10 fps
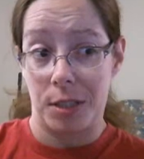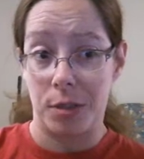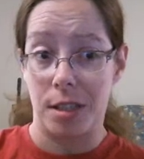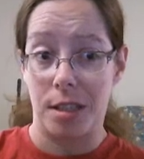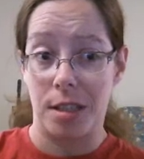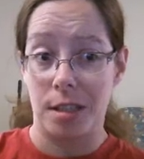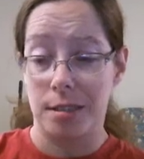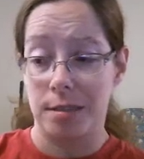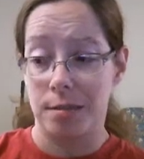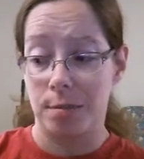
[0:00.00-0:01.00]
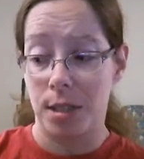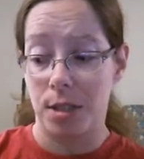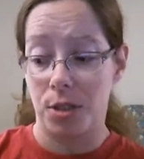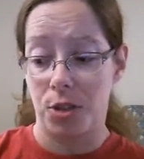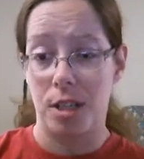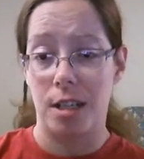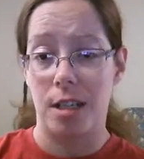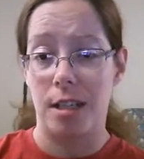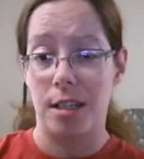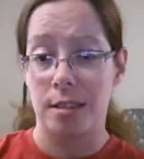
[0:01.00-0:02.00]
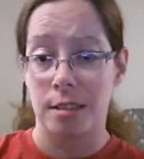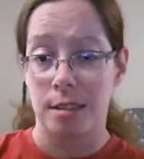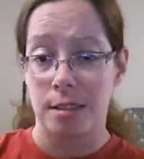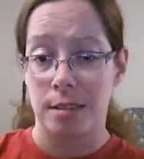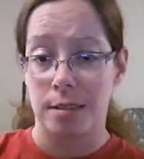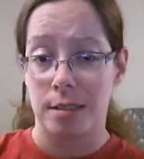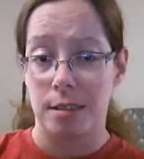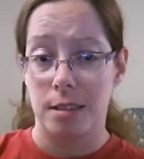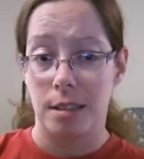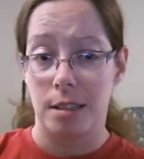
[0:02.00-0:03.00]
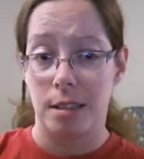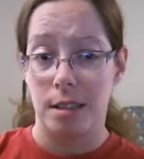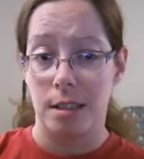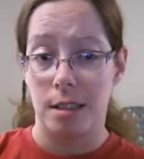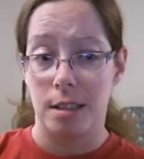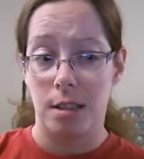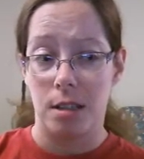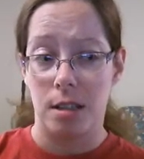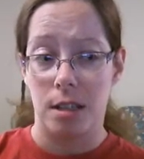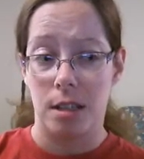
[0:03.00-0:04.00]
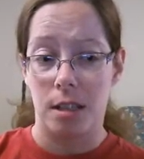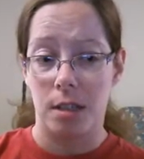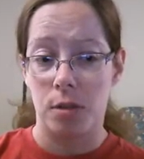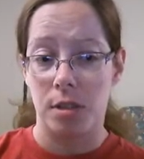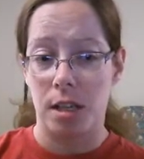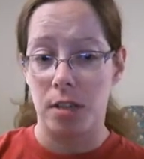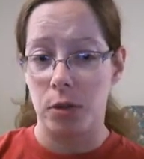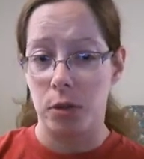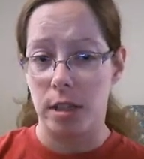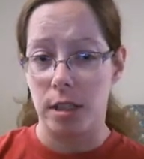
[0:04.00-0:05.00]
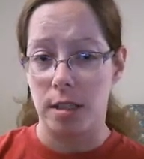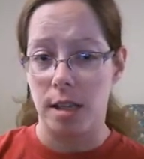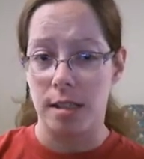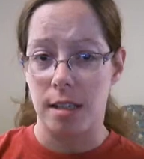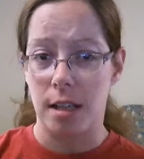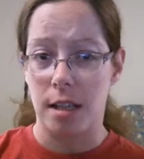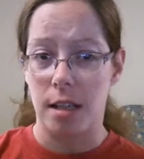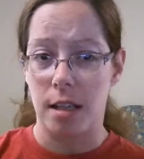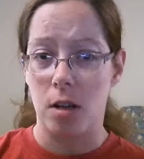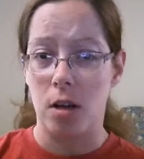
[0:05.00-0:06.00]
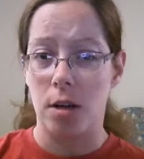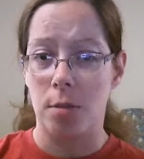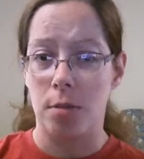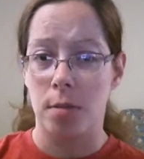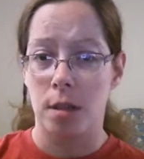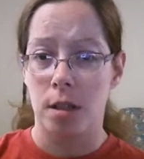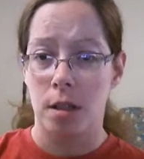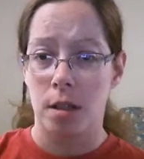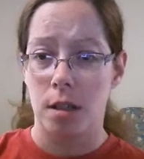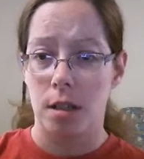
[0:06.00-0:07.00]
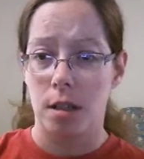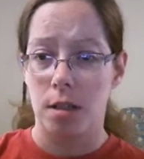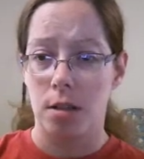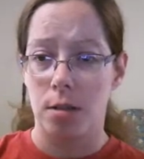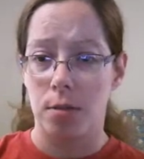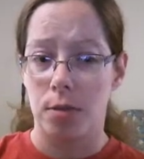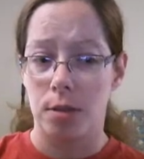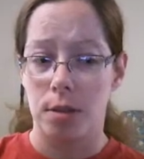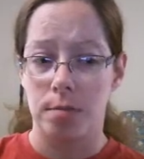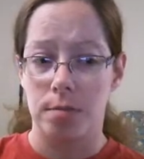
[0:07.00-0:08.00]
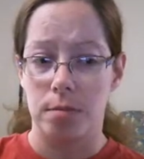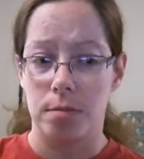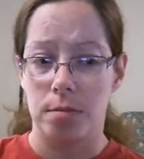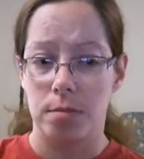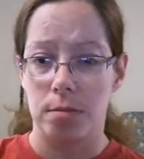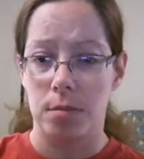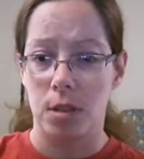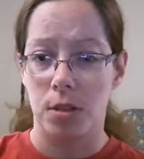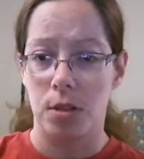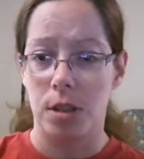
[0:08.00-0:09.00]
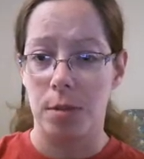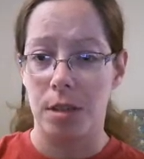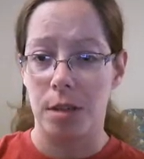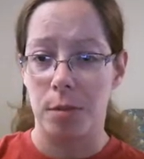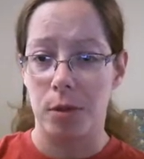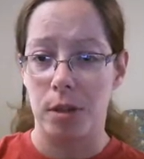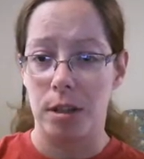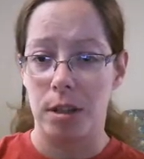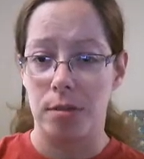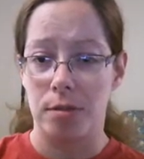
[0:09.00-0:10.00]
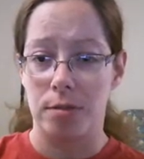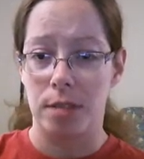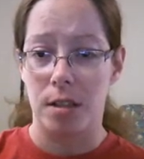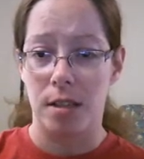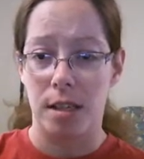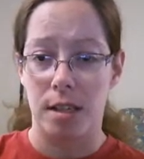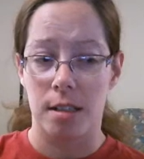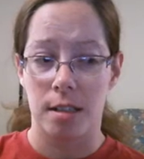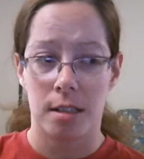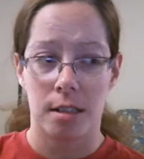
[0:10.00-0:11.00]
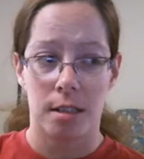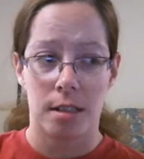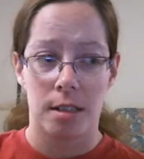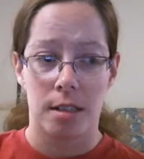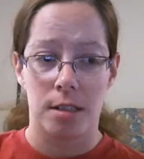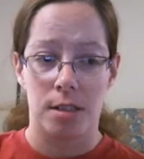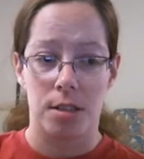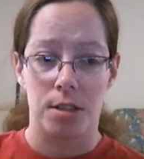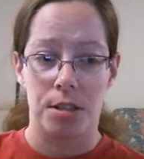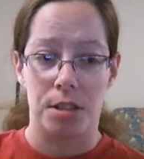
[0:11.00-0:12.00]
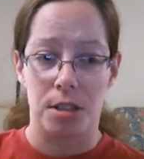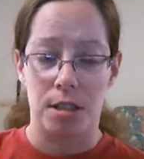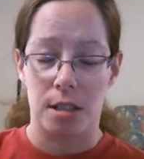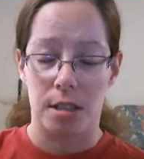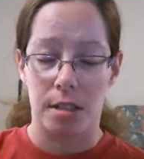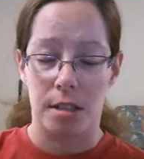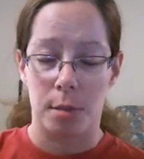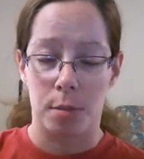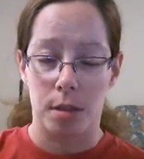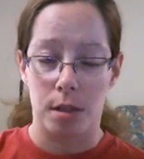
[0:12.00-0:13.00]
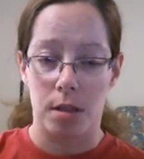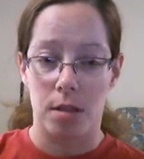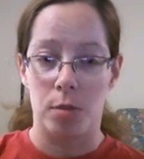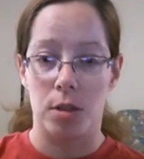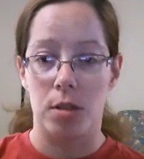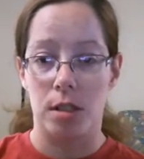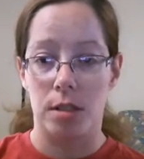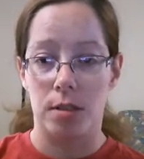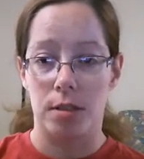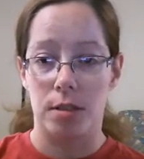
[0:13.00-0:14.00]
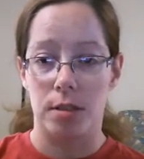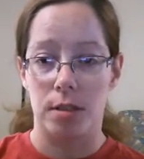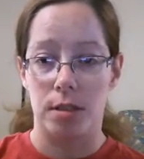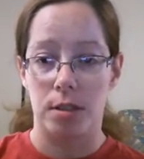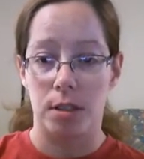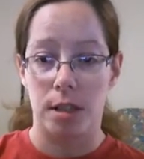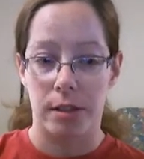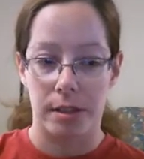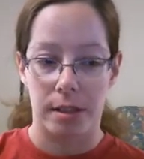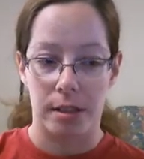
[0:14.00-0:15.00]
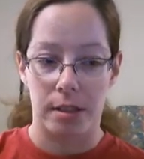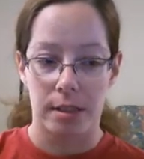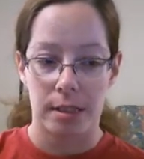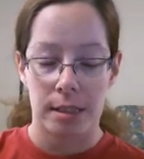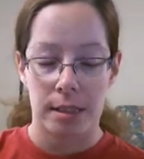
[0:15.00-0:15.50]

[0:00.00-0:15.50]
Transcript: there was nothing, and it's dry. And, the only thing that was kind of annoying is last night, the alarm, for the tsunami kept going off outside. So you'd just start to get to sleep, and then the alarm would go off. So that kind of sucked.